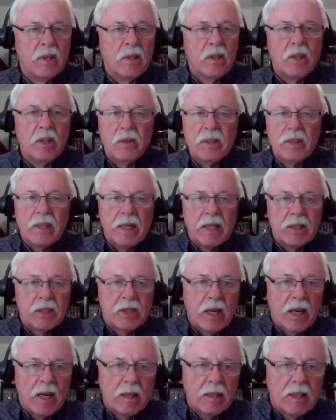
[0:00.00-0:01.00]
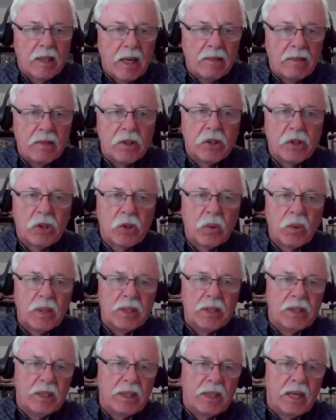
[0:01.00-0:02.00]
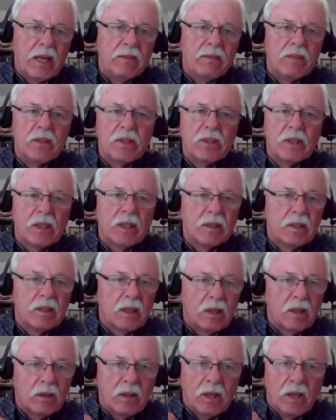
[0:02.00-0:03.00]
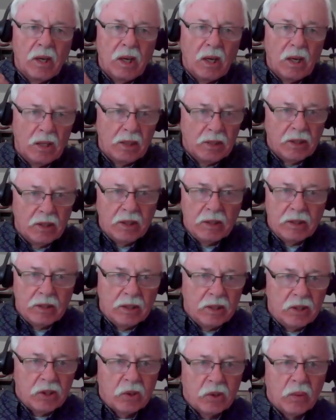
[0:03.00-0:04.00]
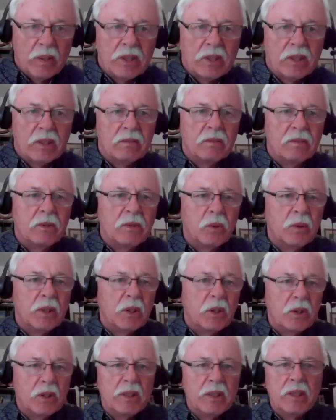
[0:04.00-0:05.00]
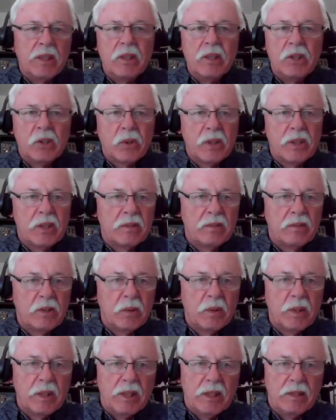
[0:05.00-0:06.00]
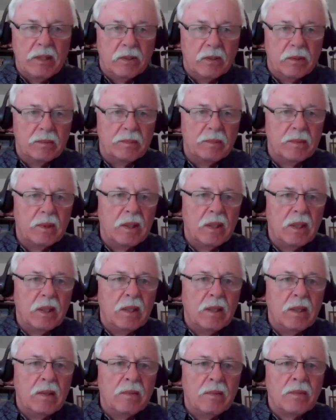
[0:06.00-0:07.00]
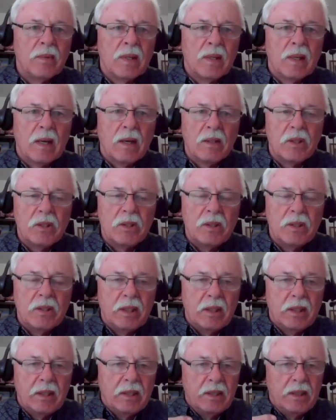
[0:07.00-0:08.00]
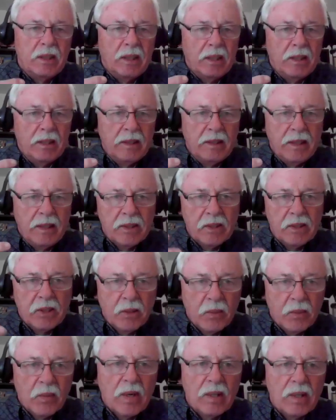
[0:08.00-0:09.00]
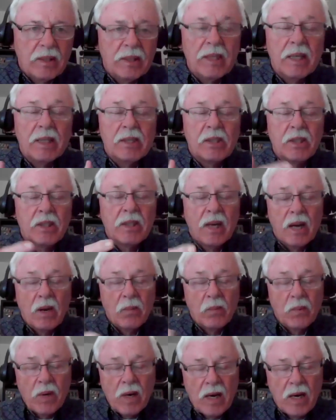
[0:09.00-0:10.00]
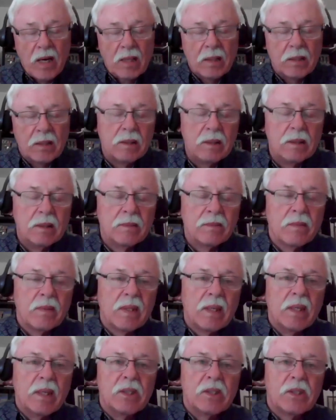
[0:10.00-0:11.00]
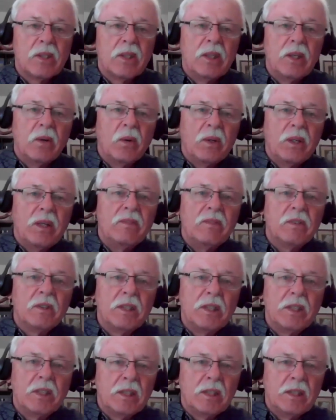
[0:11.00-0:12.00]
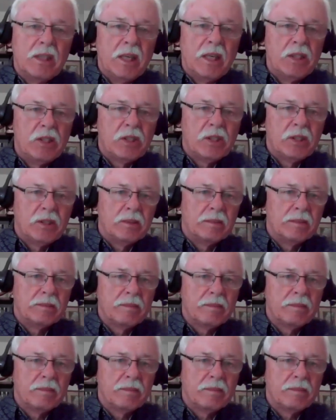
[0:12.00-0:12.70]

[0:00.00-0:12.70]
You realize God gave us choice. He gave us the choice of doing good and the choice of doing evil. Now, the Yetzer Hara is the evil inclination.